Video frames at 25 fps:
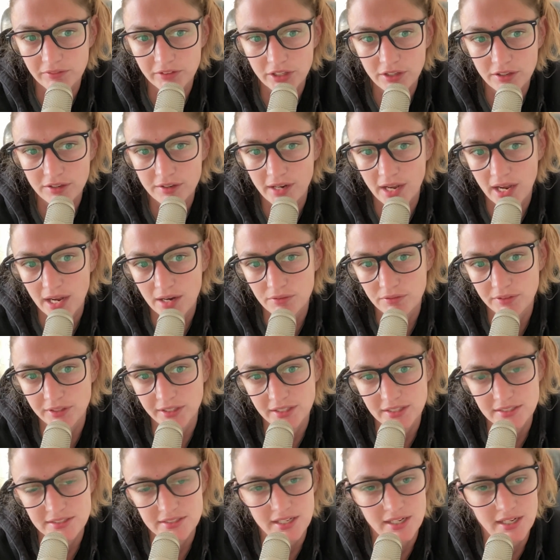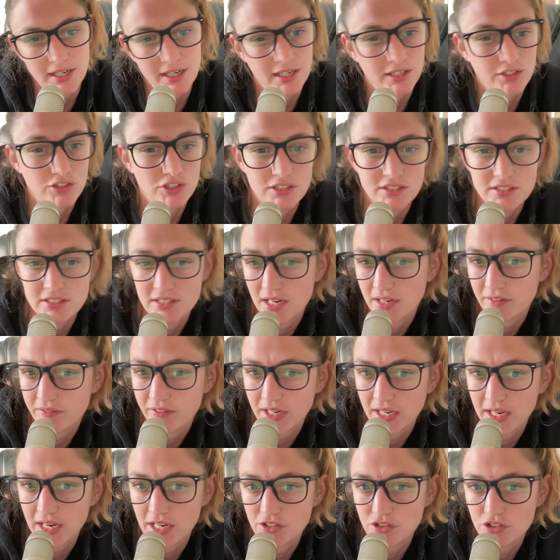it or not, real estate agents take
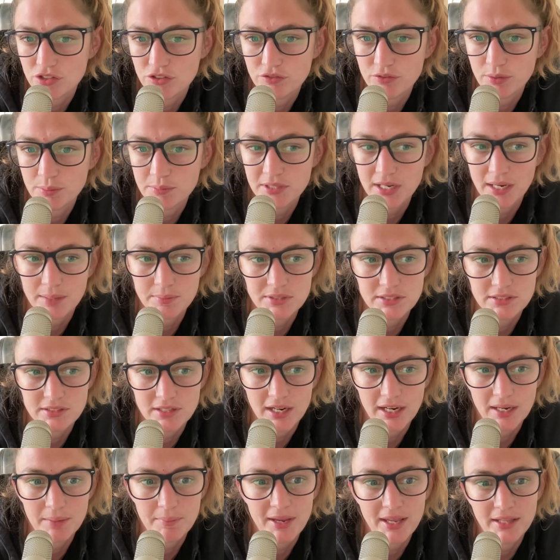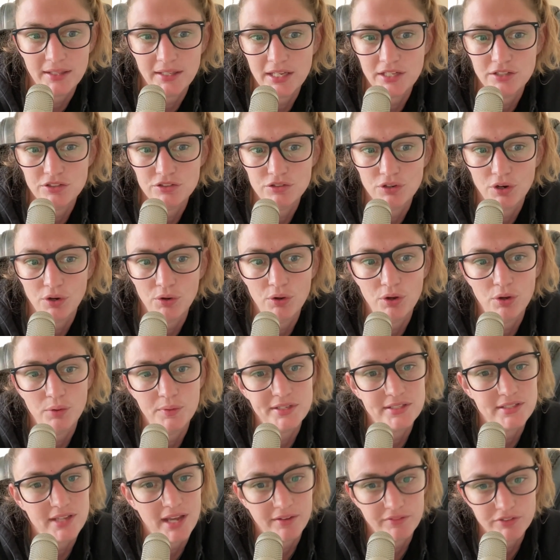vacations from time to time, and they don't
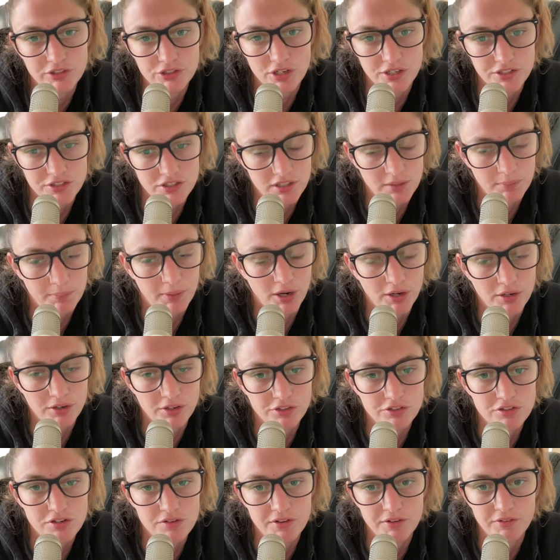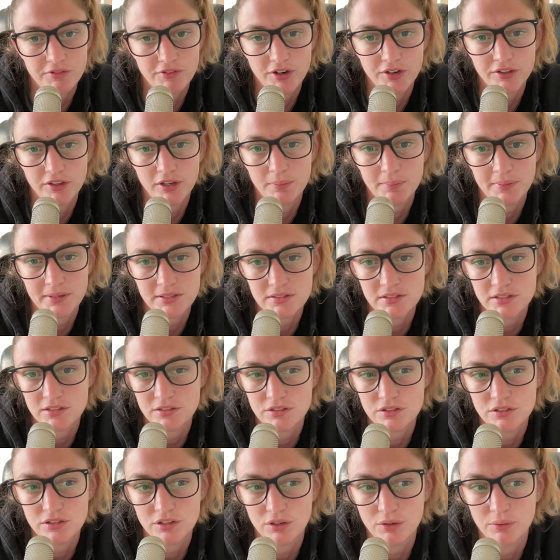always have a trusted partner to refer their
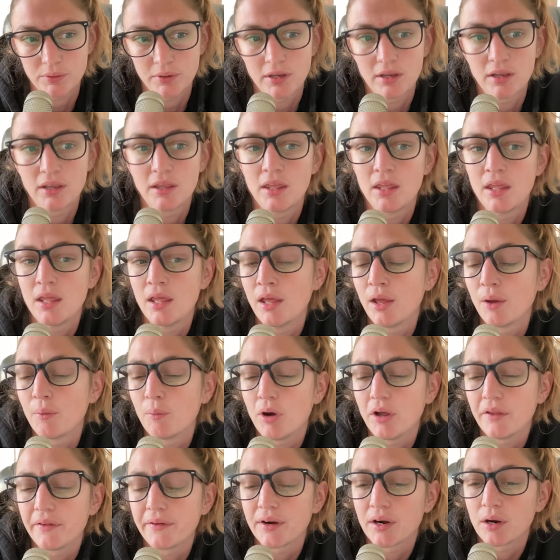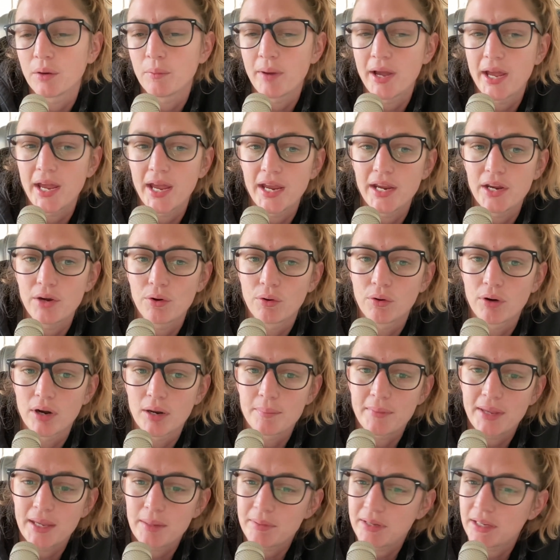business to while they're away, or
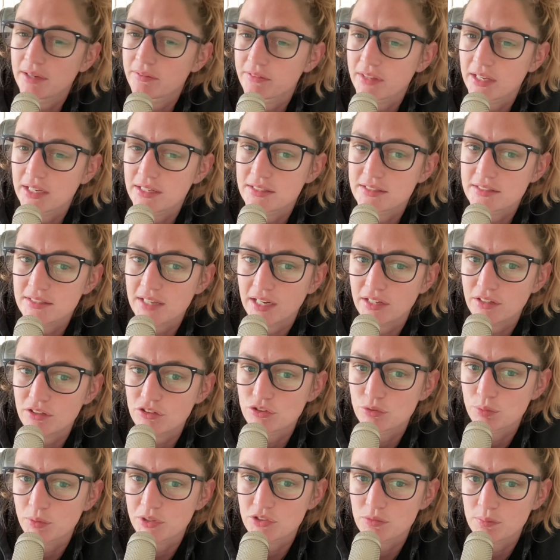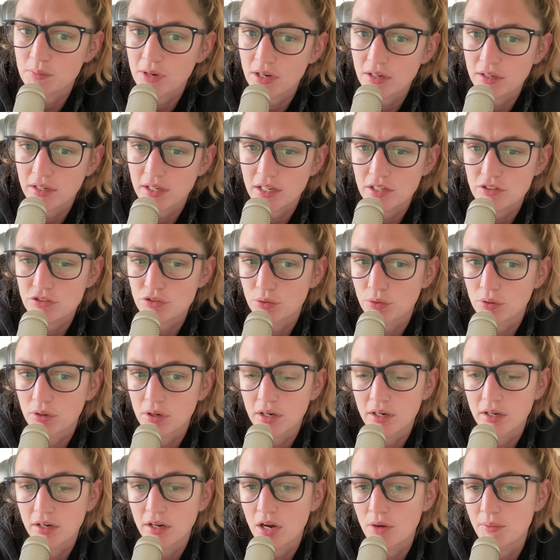maybe if they decide to switch markets
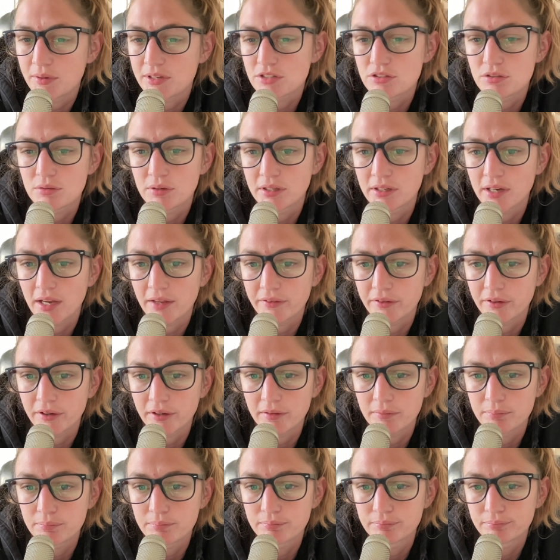or go into another